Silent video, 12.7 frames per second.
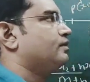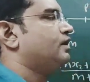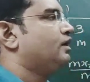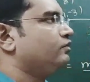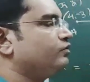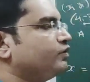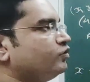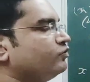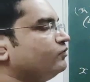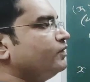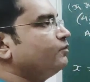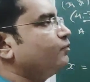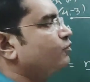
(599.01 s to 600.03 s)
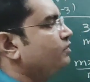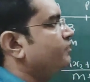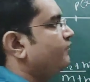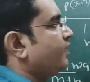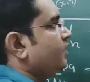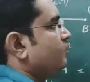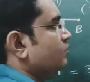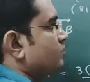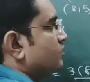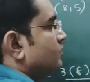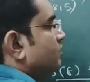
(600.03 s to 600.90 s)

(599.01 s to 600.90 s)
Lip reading: Now you have to put the values.